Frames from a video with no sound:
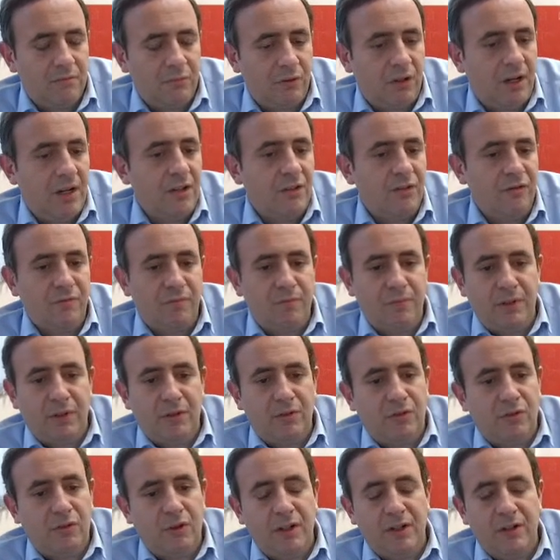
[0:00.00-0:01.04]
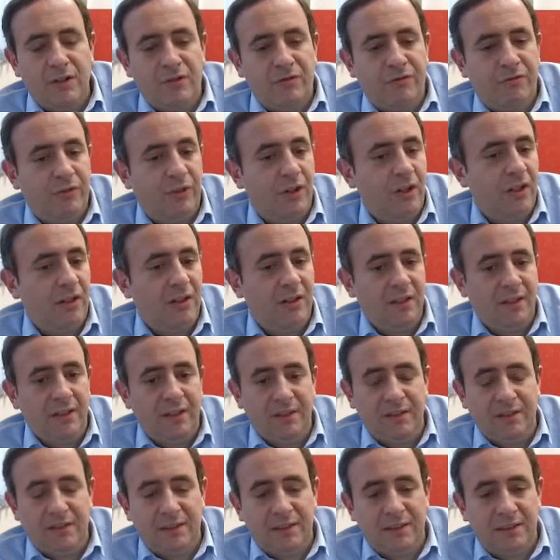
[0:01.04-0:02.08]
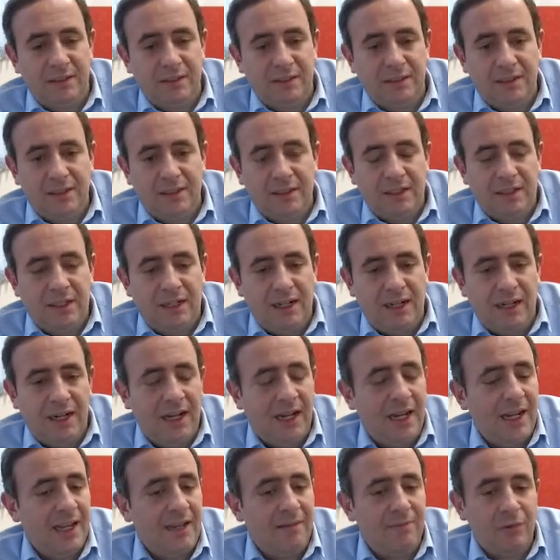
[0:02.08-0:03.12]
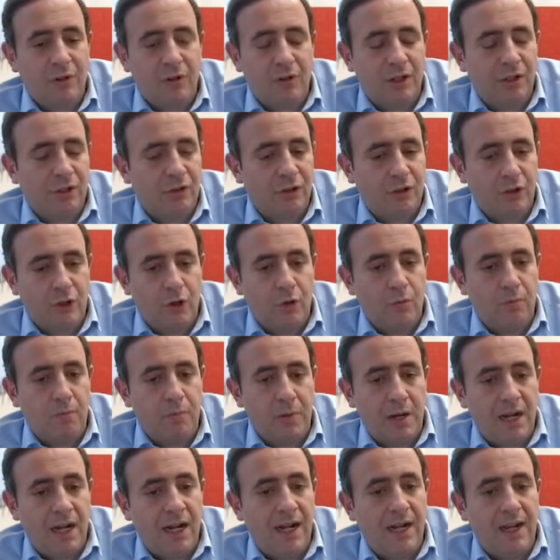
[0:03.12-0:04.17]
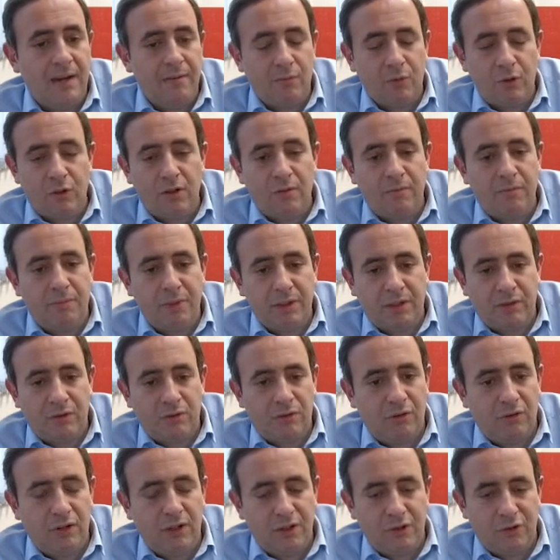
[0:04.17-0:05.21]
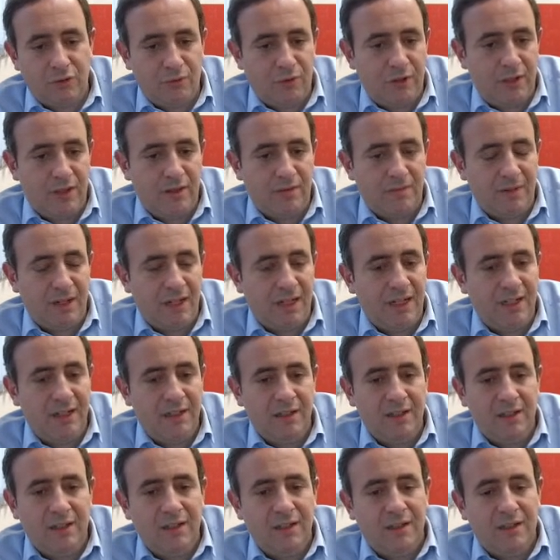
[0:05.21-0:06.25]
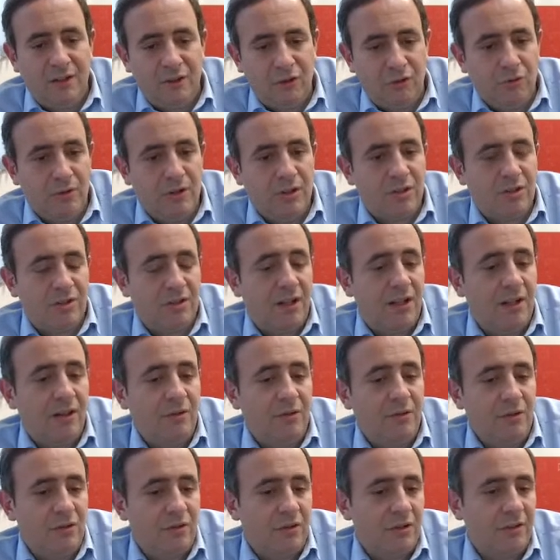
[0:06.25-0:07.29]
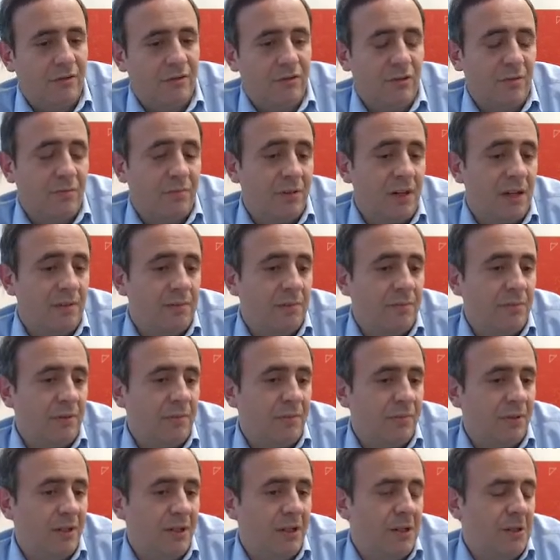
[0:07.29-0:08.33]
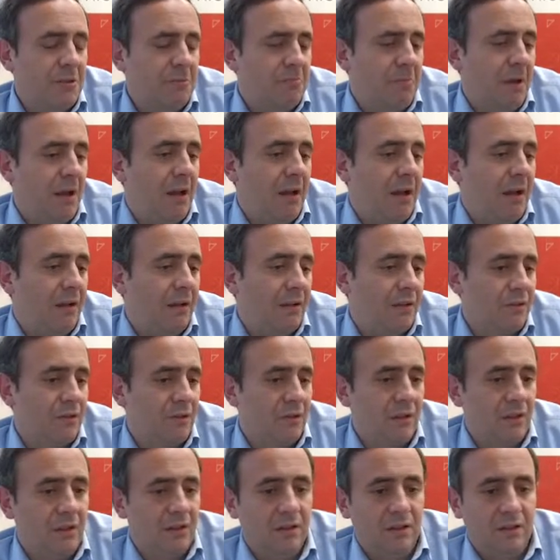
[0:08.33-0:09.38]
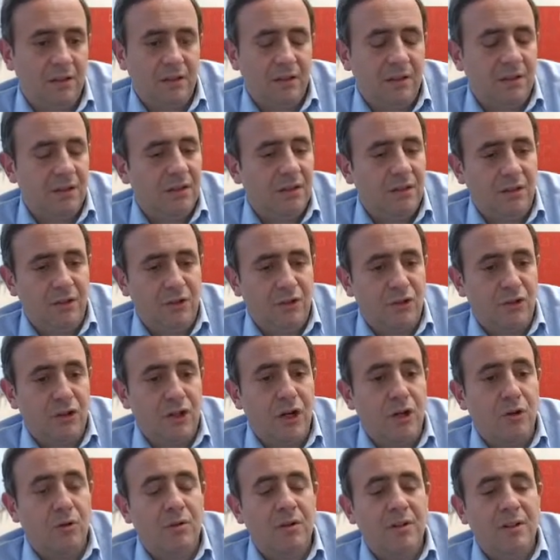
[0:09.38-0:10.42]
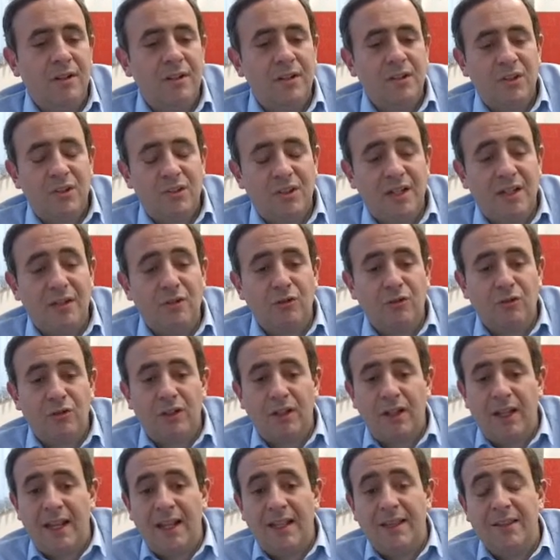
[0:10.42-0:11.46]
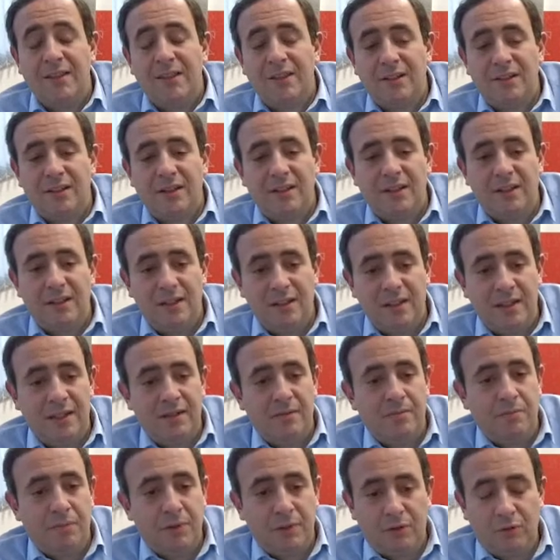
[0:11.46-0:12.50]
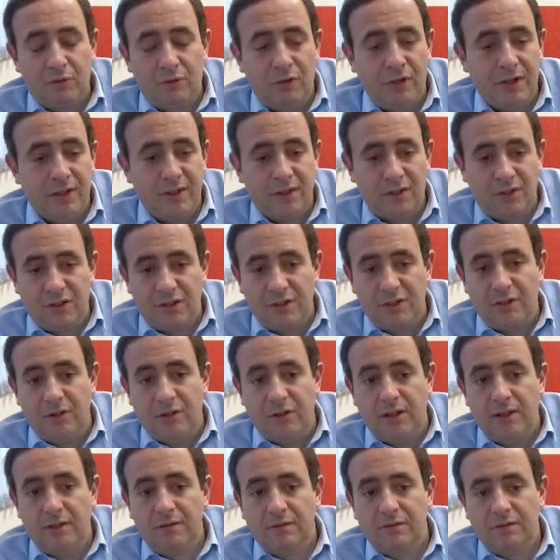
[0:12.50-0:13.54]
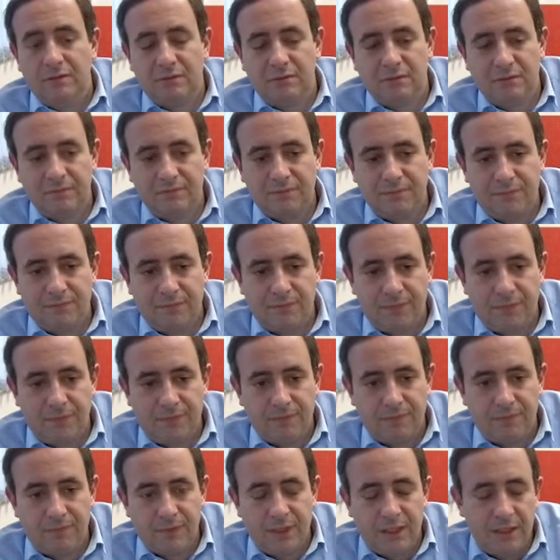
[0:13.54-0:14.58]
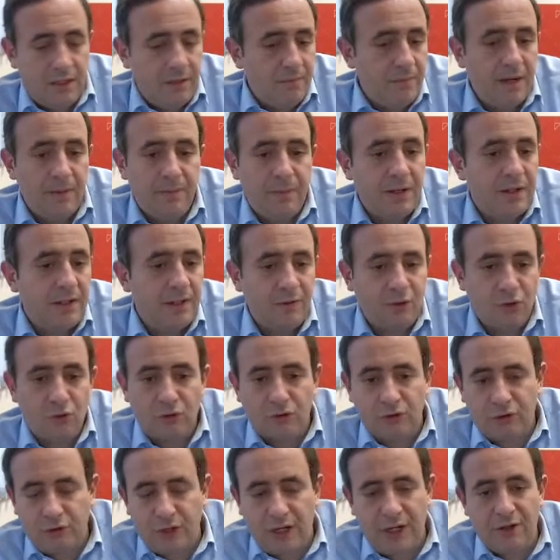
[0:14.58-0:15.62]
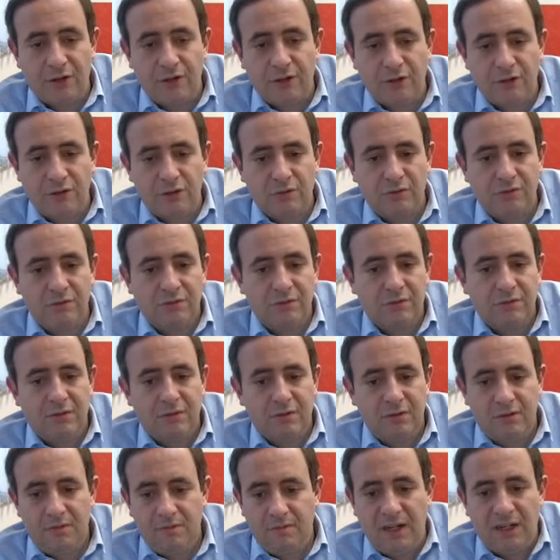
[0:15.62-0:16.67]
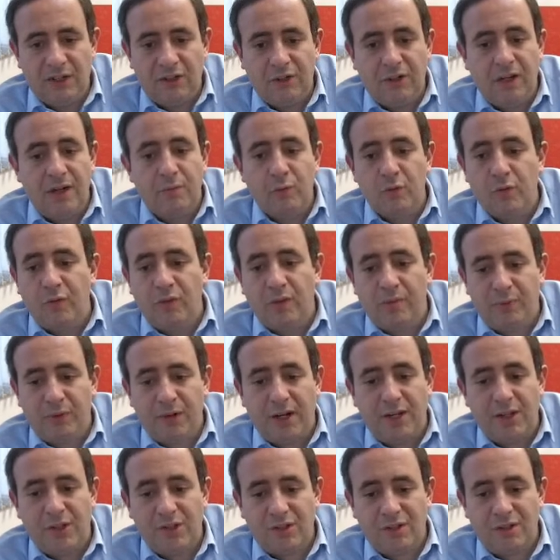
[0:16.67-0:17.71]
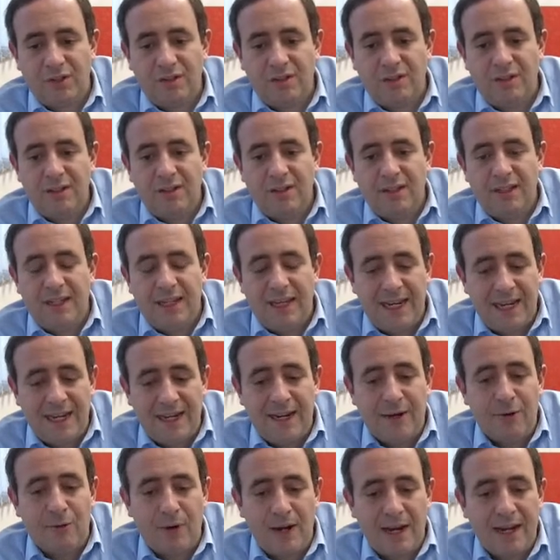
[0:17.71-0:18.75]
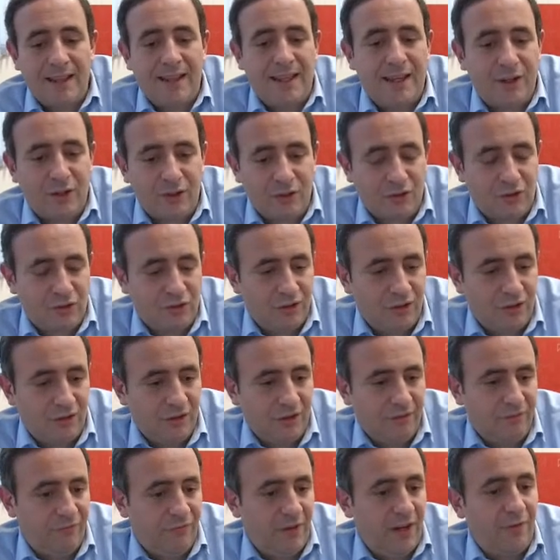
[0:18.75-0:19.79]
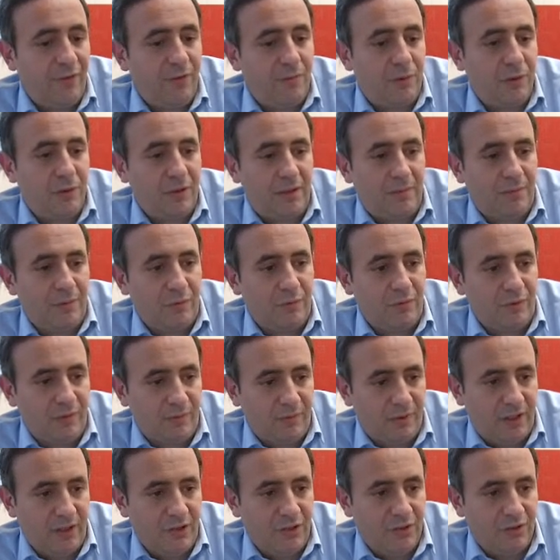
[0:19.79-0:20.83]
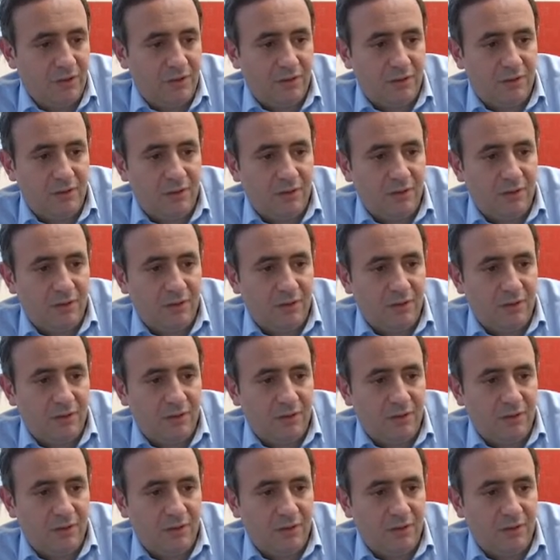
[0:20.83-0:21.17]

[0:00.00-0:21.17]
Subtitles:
Price of Bitcoin is falling. I am going to go buy more Bitcoins with my US dollar reserves to prop up the price. Wow, it's not. There's no central entity in Bitcoin that's going to do that. And there might be individual traders who might try and move the price in a way they consider it favorable to them to move the price.